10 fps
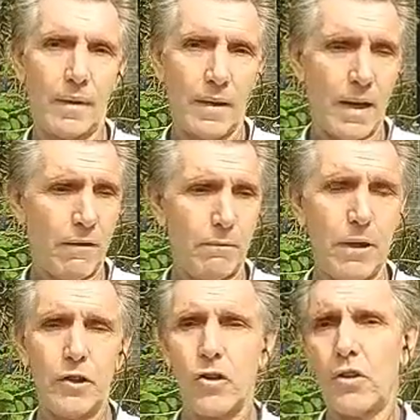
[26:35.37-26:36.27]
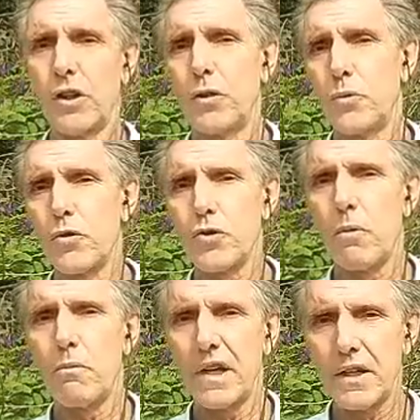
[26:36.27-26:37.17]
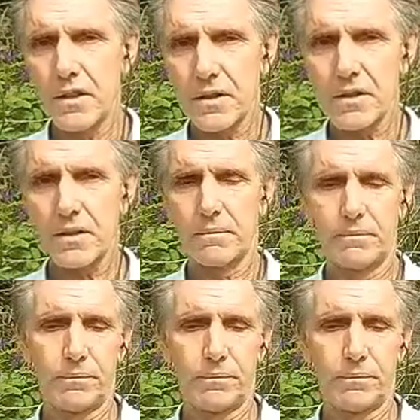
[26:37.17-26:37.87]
They have been turned into zombies.